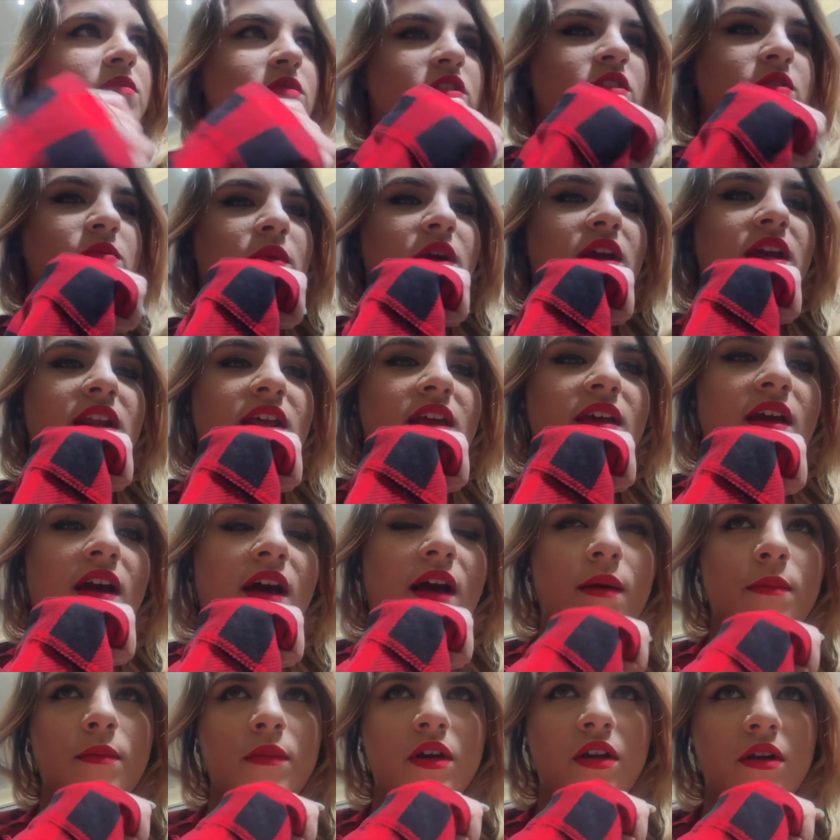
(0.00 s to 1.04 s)
I'm just waiting
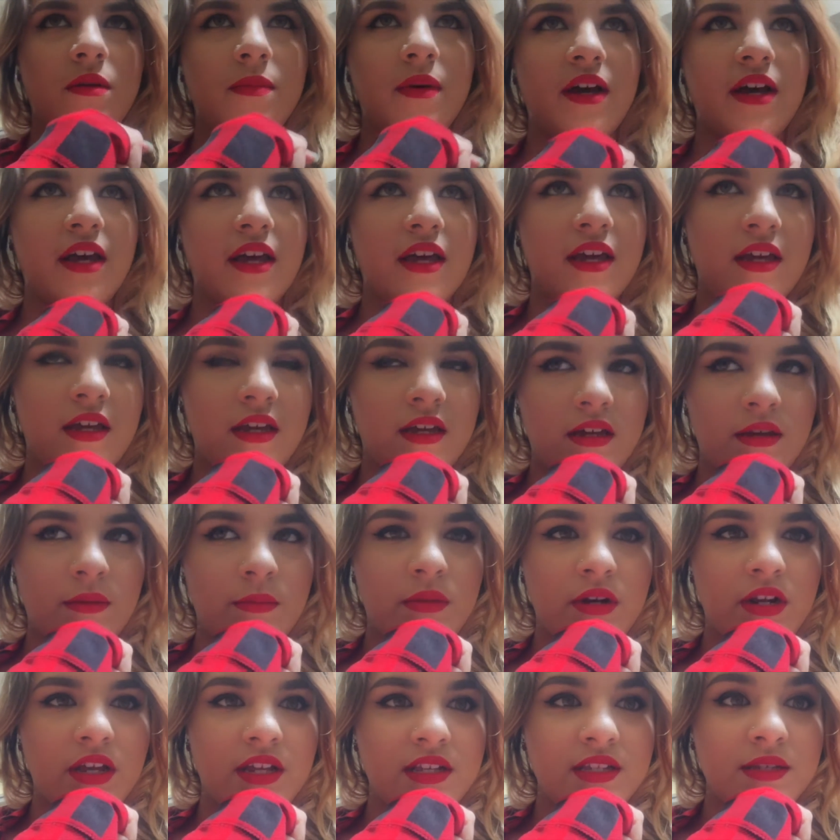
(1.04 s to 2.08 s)
I'm gonna buy I'm
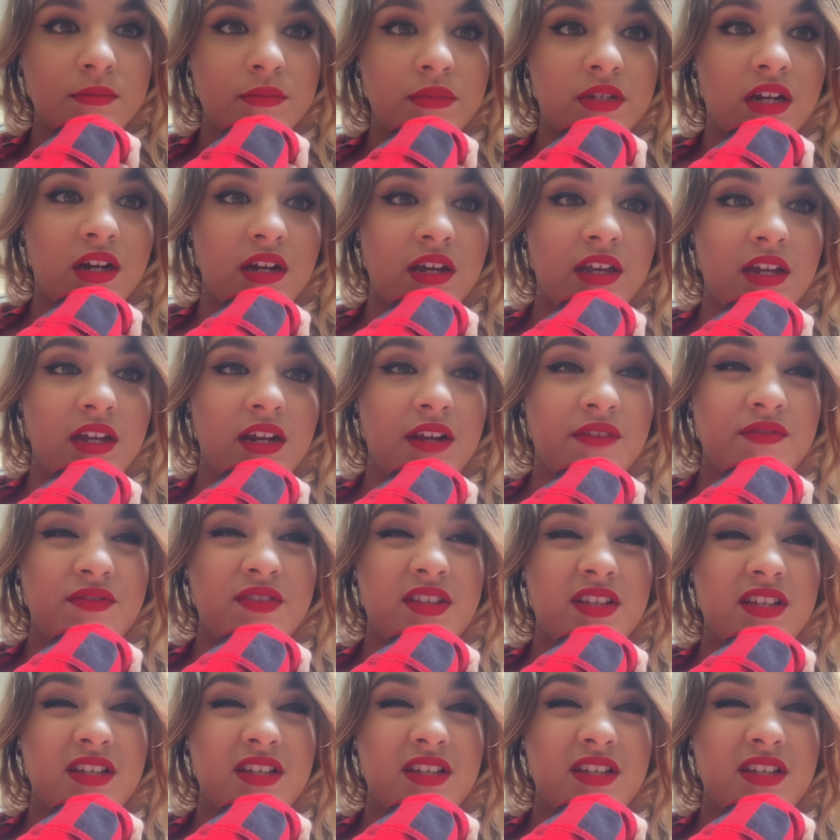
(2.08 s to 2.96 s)
gonna get some Dunkin after